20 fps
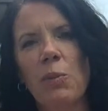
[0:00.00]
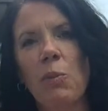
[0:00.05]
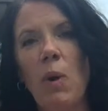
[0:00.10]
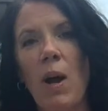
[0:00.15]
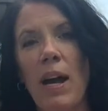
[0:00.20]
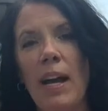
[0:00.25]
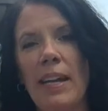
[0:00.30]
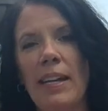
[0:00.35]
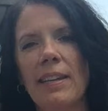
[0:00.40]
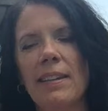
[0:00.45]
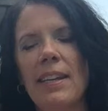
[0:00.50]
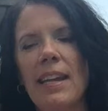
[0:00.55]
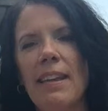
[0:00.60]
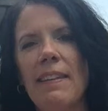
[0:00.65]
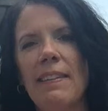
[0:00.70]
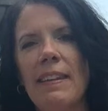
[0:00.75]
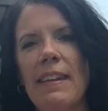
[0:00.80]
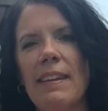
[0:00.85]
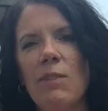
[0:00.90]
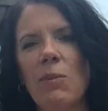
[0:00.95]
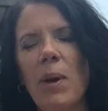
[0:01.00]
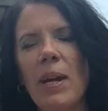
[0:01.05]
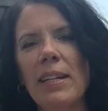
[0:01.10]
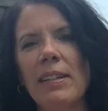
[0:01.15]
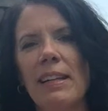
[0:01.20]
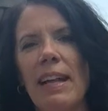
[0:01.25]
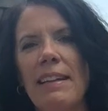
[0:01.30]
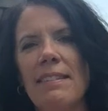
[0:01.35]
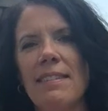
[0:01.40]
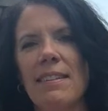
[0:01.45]
wine in these wine
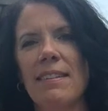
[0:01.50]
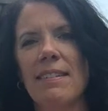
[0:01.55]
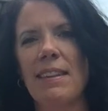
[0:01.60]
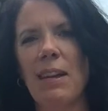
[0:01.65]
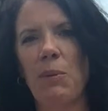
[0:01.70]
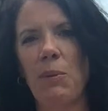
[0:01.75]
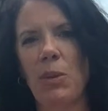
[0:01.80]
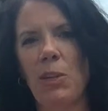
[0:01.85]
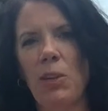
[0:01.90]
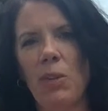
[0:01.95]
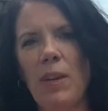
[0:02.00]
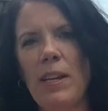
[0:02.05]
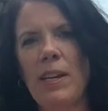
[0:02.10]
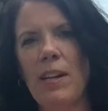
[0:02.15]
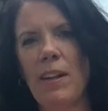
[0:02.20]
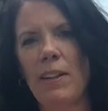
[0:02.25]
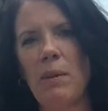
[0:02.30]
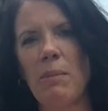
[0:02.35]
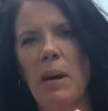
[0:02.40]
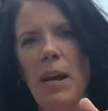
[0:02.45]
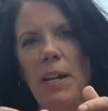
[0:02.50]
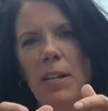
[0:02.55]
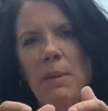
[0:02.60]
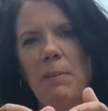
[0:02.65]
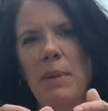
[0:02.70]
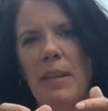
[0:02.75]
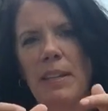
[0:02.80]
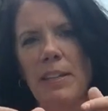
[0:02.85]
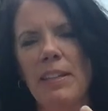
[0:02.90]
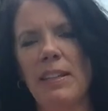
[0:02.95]
glasses that were green on the bottom
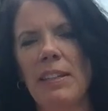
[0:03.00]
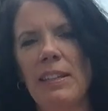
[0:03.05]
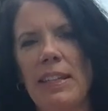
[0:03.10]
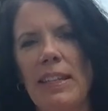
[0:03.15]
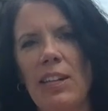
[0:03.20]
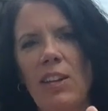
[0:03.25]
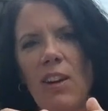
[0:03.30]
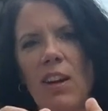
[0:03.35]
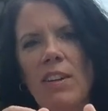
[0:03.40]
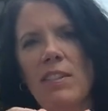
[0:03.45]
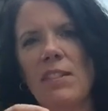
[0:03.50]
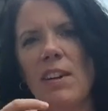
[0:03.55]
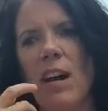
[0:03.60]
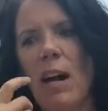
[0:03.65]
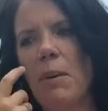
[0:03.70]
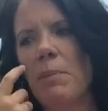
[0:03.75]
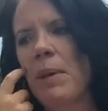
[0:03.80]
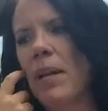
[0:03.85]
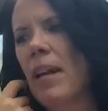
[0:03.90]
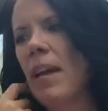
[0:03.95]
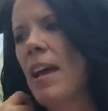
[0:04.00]
and clear on top.